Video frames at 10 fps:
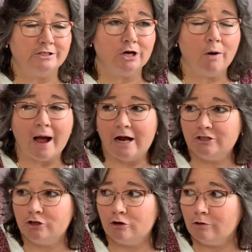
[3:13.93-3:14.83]
So as
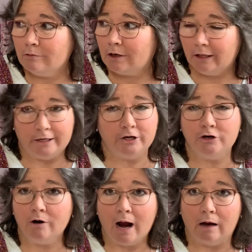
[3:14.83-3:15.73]
you're cleaning
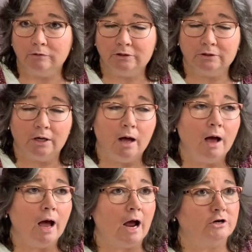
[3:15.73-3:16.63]
your house,
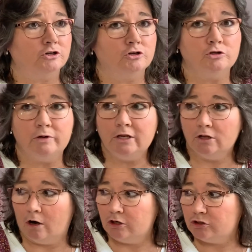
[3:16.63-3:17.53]
as you're doing
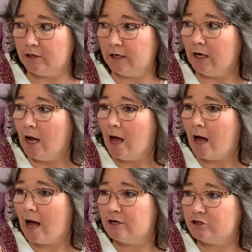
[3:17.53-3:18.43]
laundry,
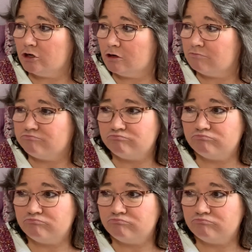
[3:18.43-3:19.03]
as you're